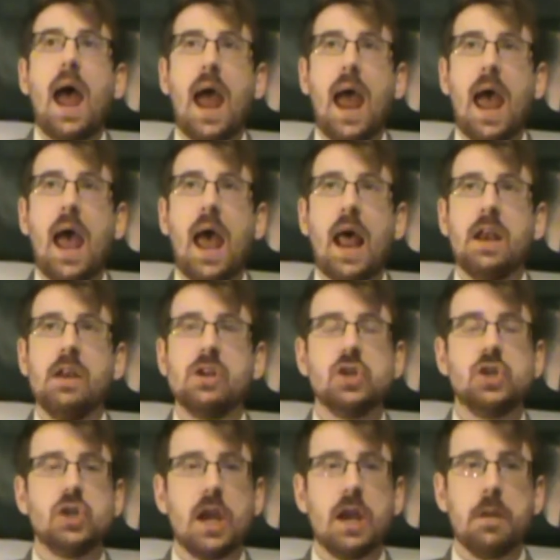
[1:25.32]
And
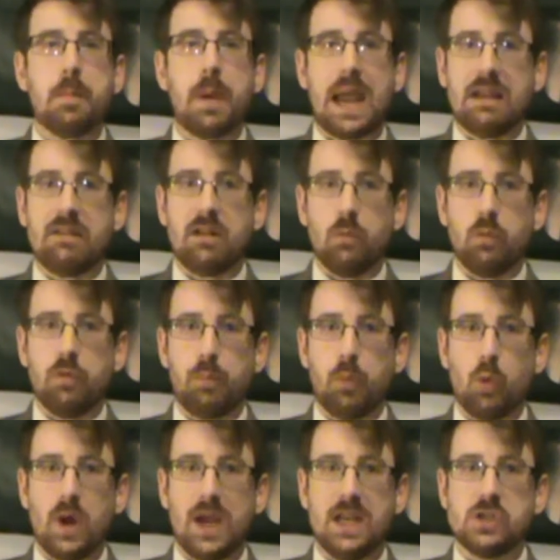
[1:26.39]
Shayna Baszler was
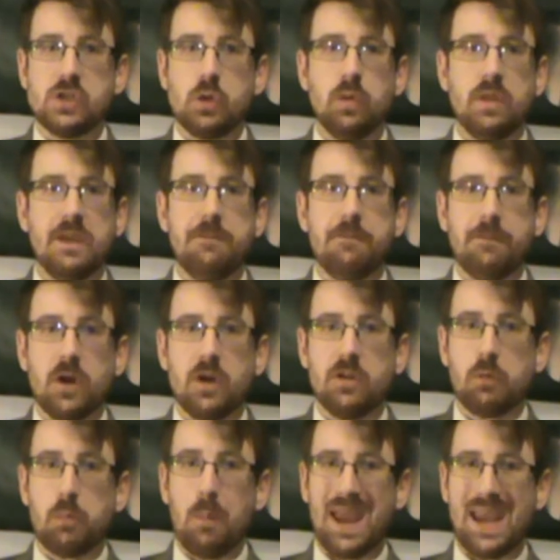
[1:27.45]
brought into the
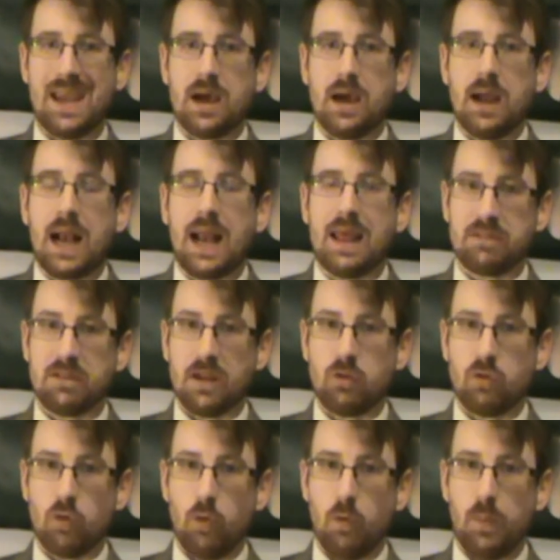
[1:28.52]
first Mae Young Classic
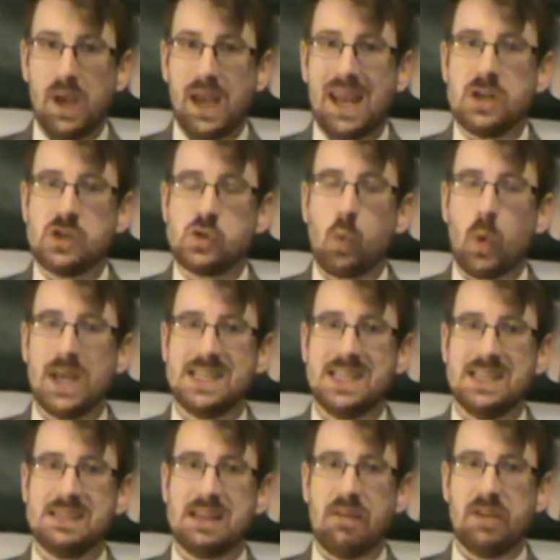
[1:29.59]
tournament in
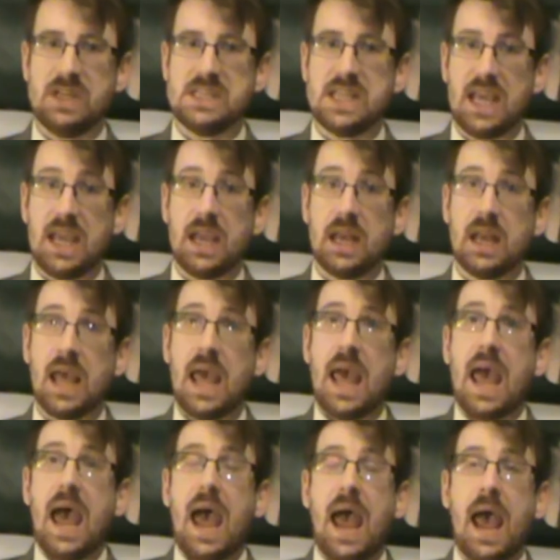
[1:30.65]
2017
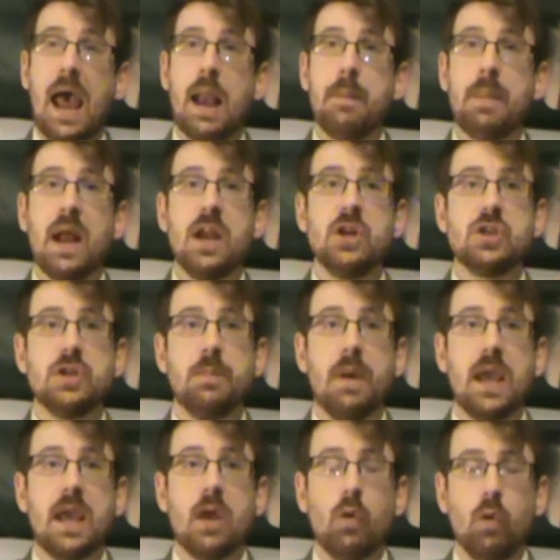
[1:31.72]
and managed to
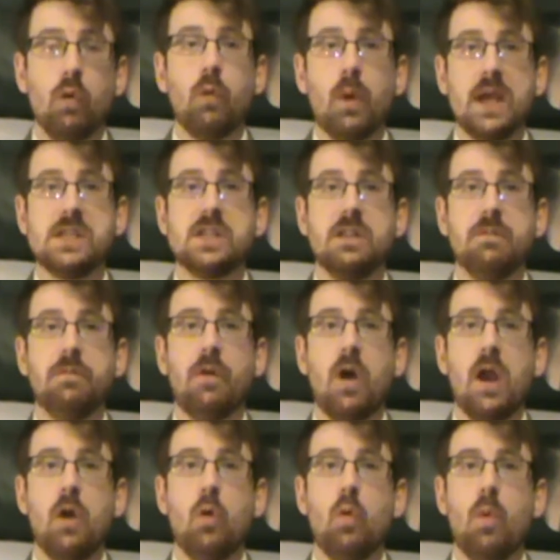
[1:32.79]
make it all the way to the
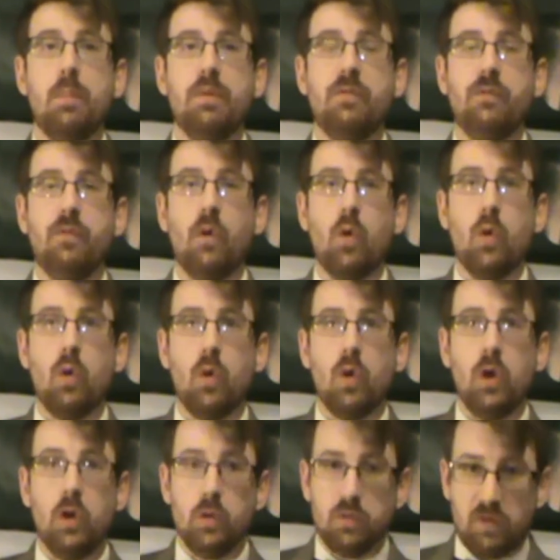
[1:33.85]
final before
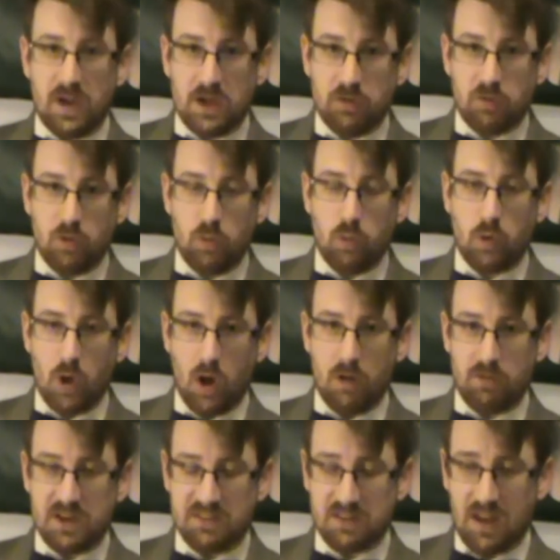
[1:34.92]
losing to
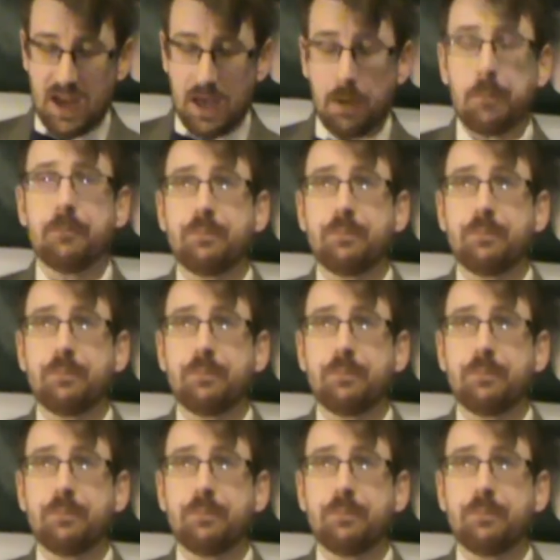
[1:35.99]
Kairi Sane.